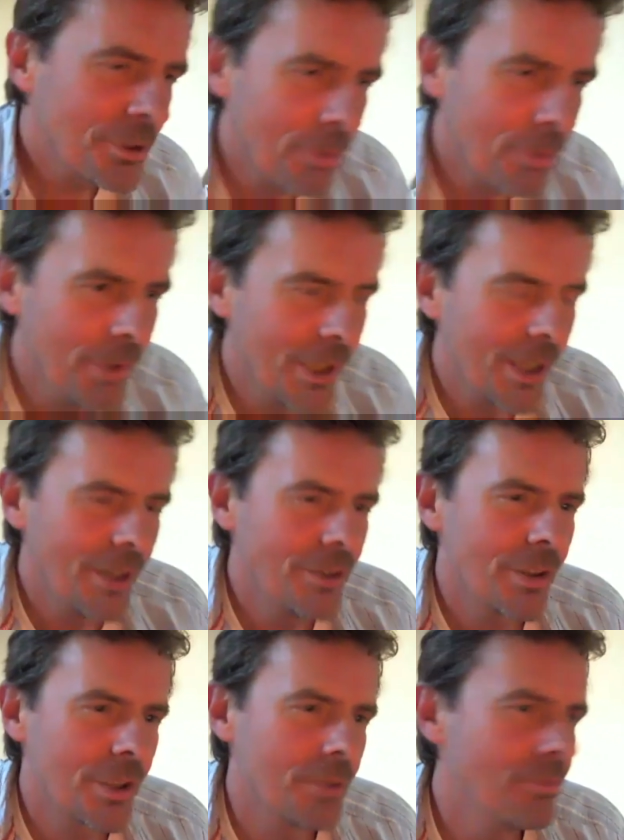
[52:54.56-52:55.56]
when we get into
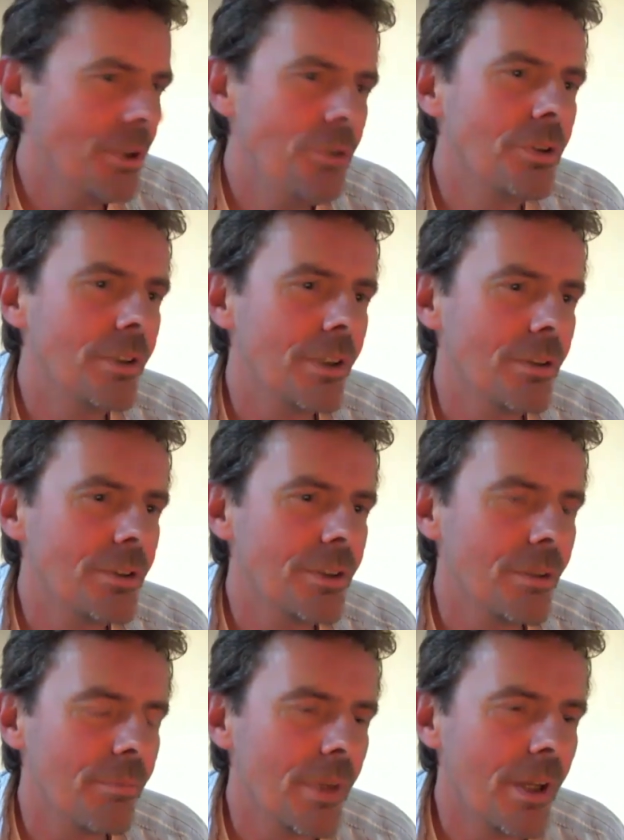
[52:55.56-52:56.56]
the confusion, though,
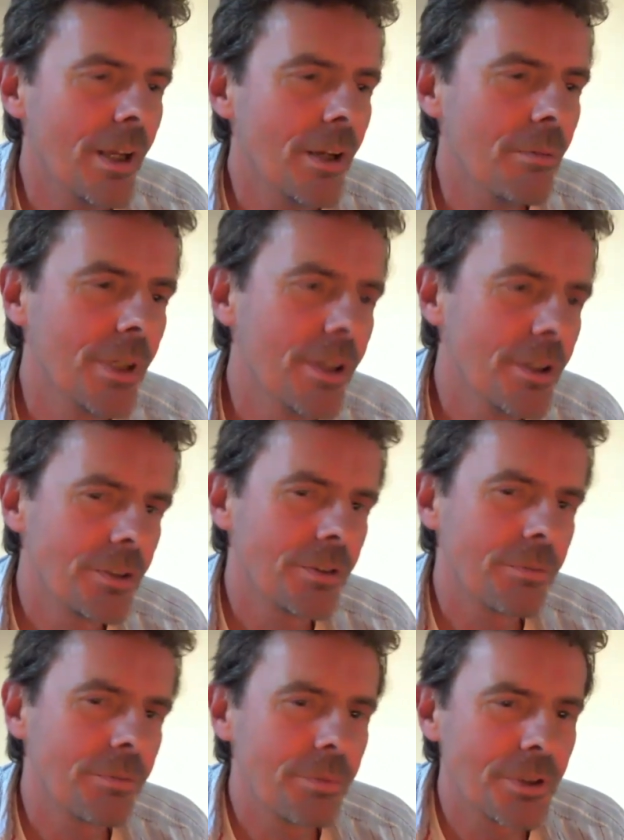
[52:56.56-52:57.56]
isn't it?
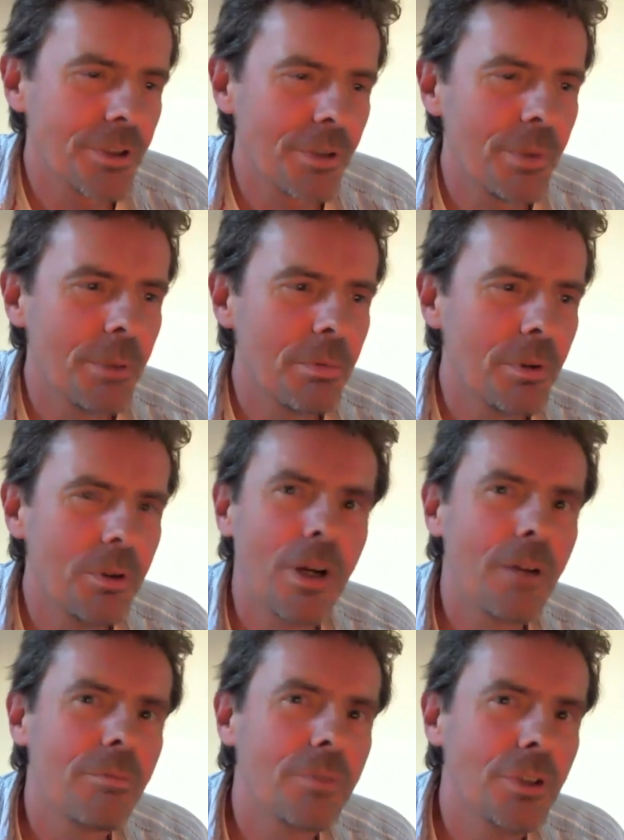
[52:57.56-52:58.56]
Because for some people who
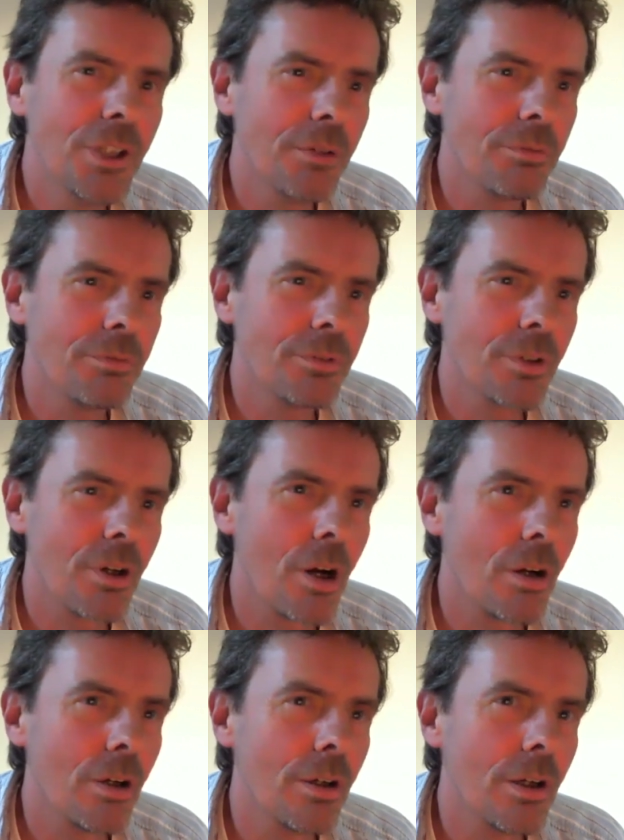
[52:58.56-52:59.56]
have the shift
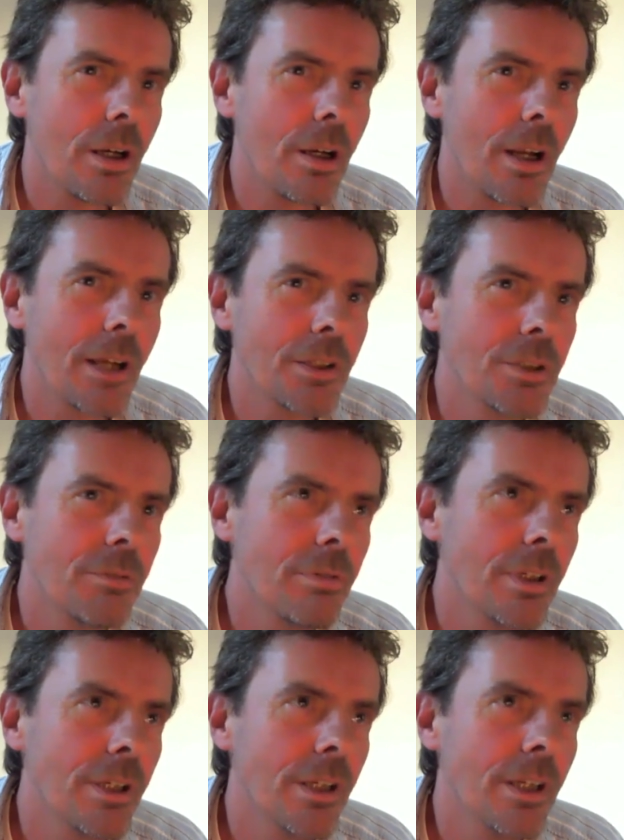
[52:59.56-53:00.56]
are
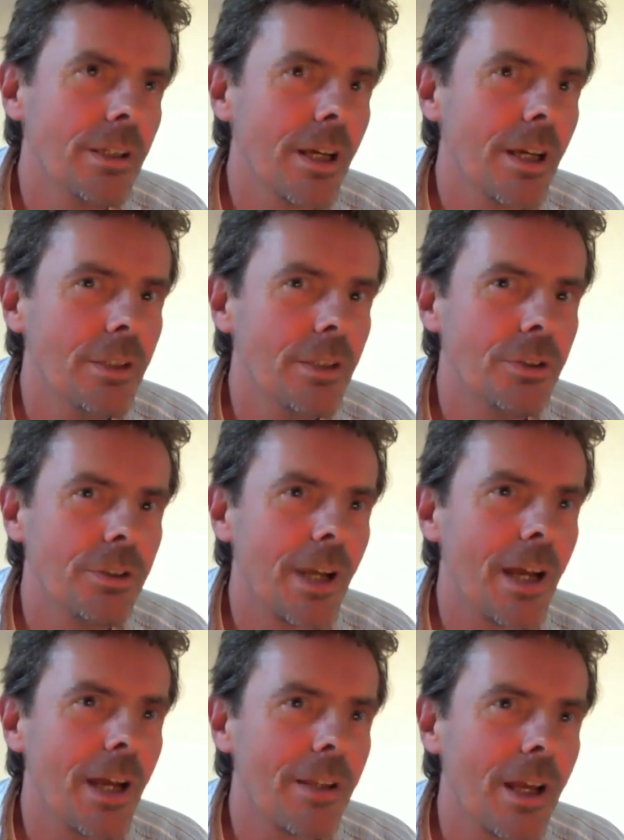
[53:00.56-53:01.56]
actively engaged
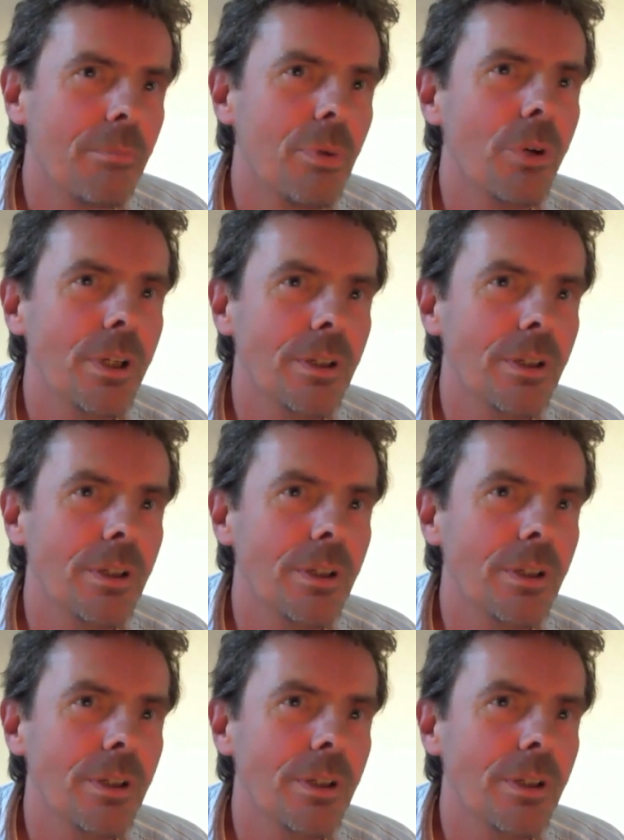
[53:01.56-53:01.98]
at that point.